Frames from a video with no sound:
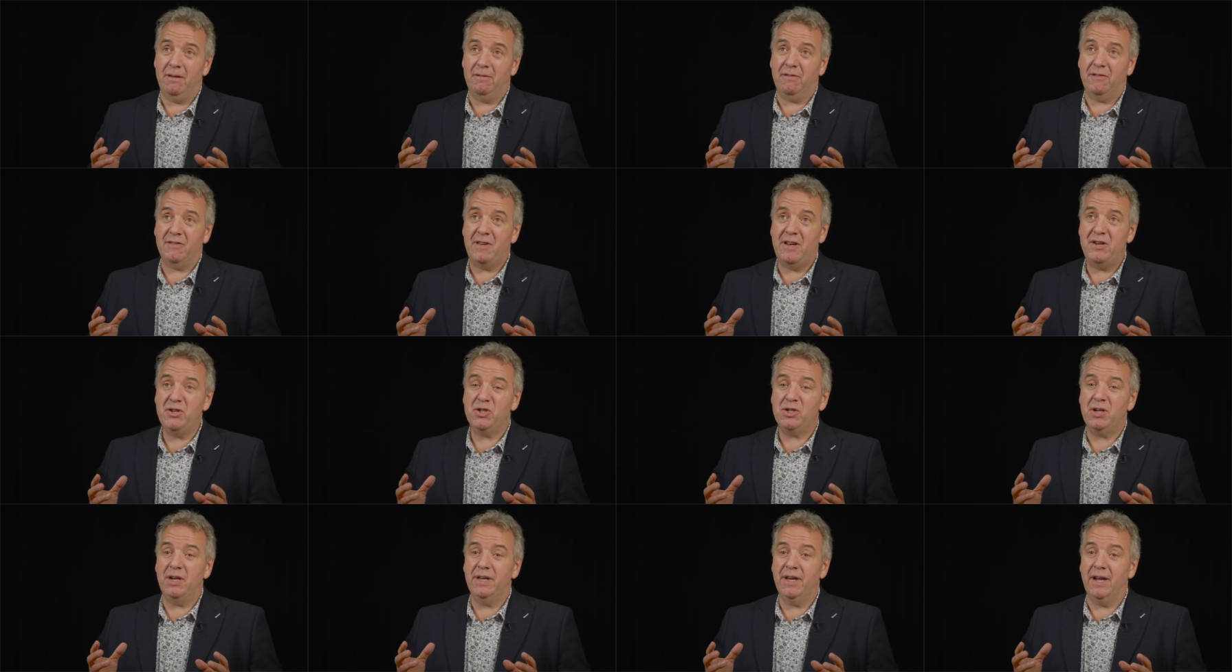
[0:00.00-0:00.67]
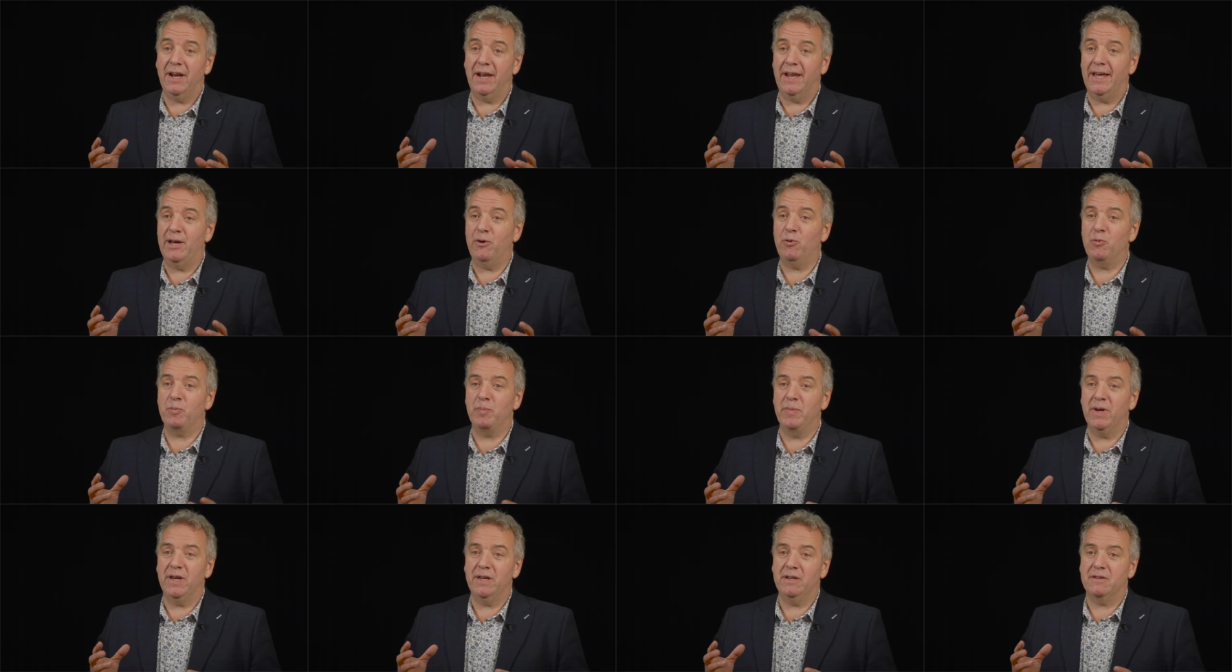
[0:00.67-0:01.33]
essentially
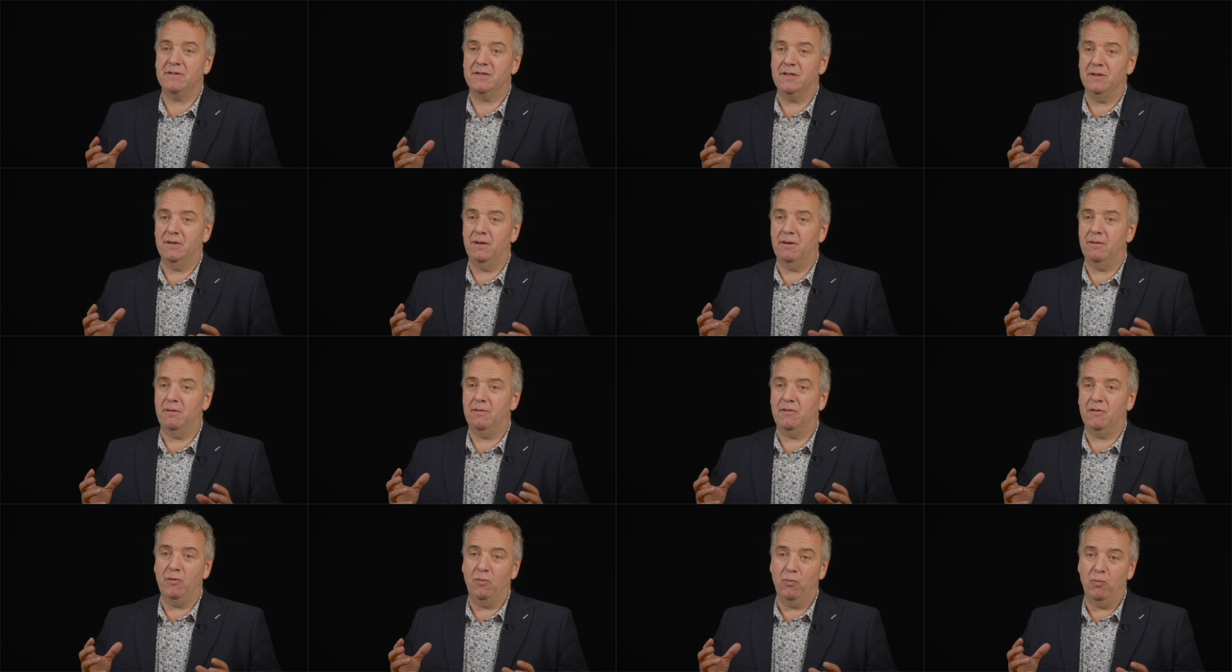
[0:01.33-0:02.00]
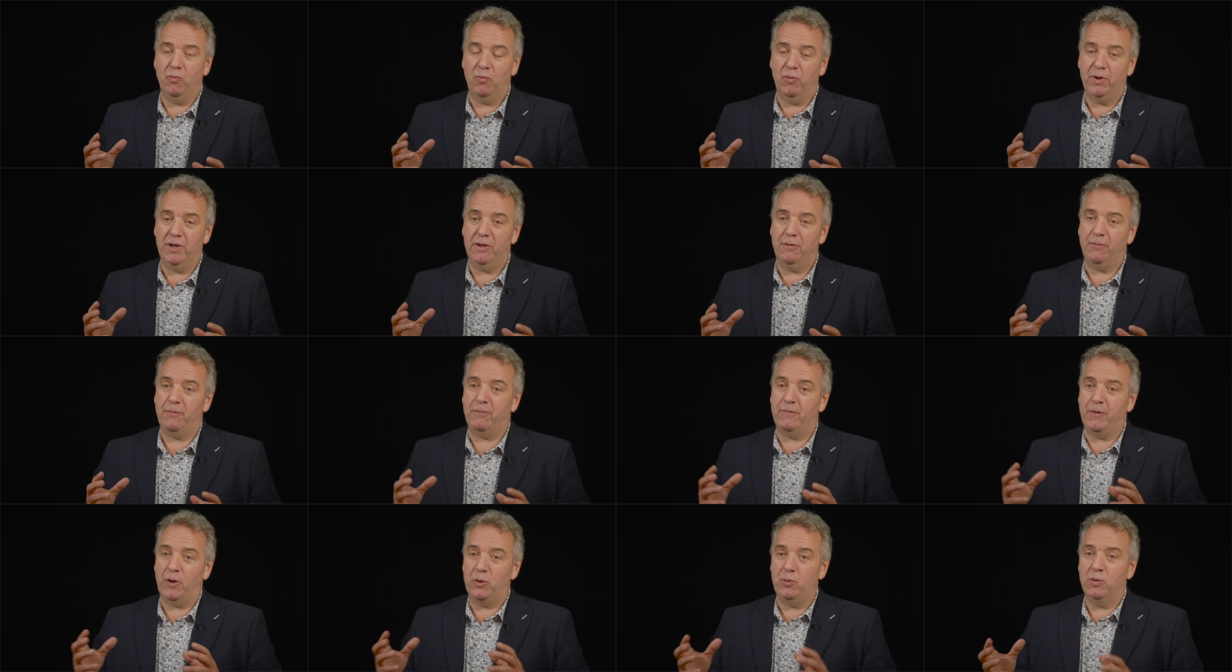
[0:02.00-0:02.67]
allowed me to to
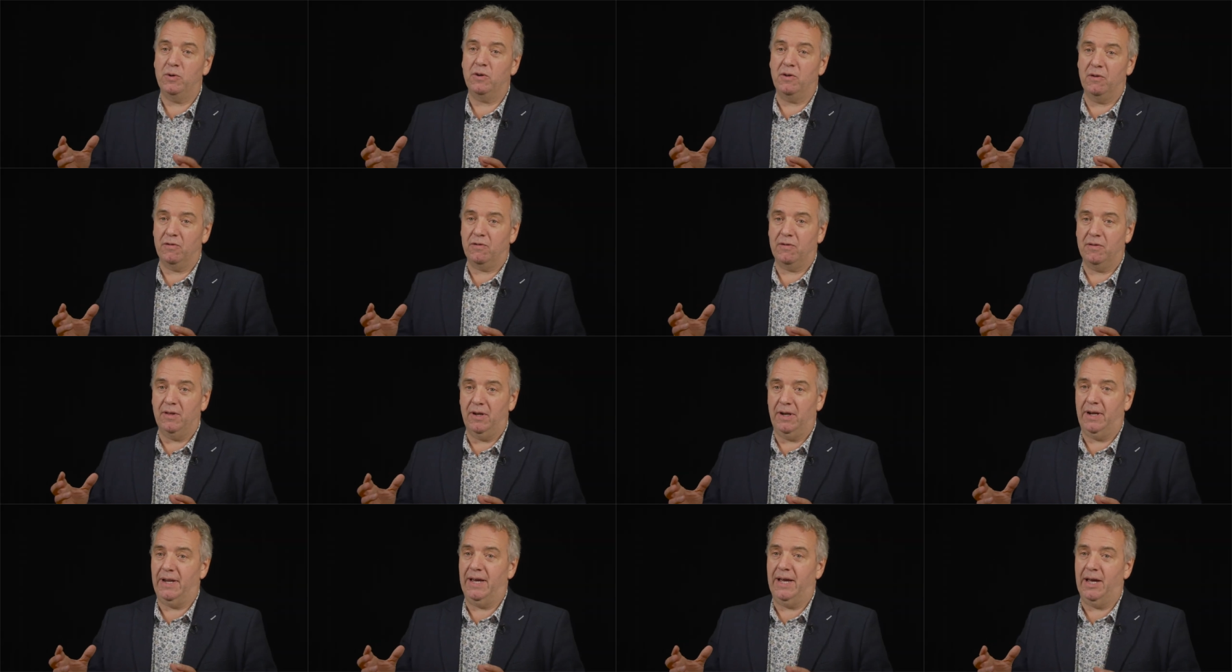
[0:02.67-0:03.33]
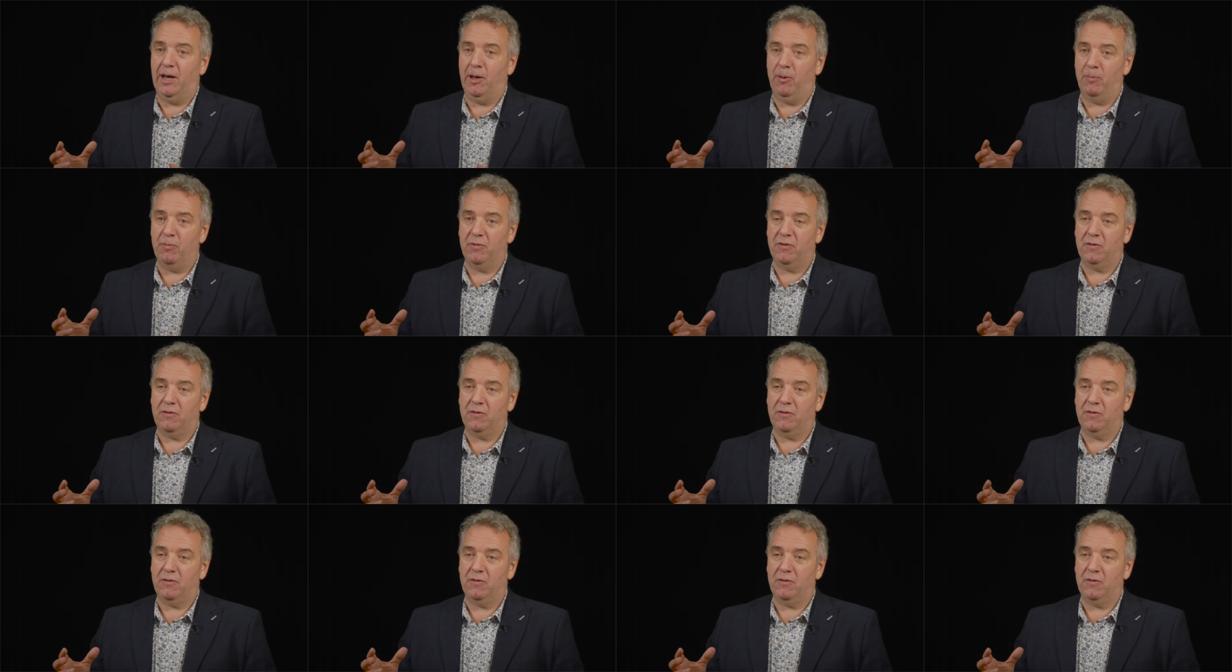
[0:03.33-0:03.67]
refocus the lab.